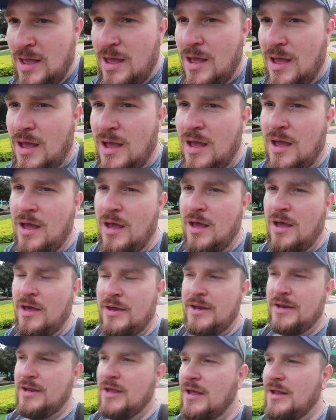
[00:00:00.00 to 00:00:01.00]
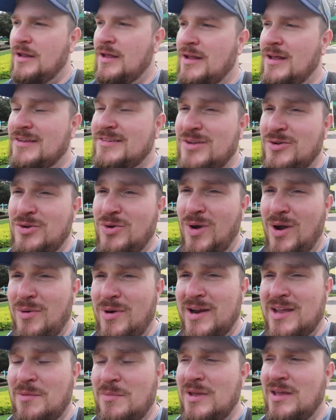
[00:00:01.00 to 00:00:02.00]
So do I
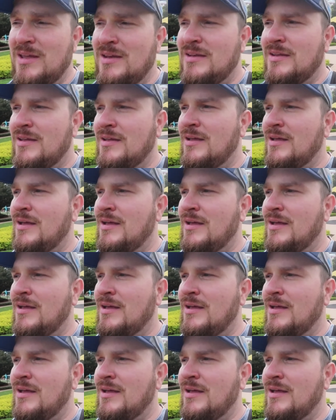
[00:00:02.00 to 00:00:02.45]
recommend?